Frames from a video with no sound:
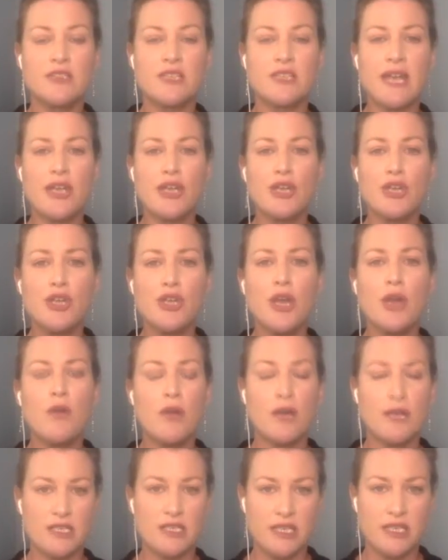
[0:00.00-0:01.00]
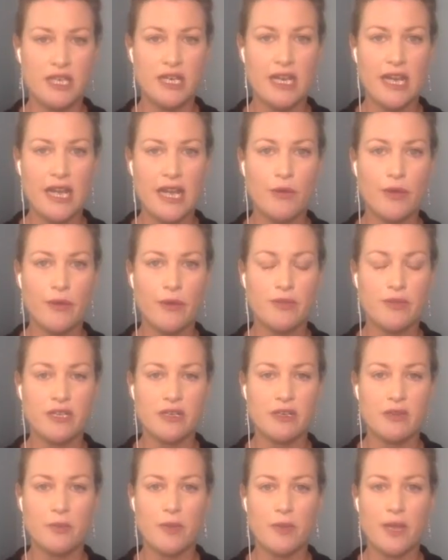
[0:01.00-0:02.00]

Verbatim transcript: I had no idea how I was going to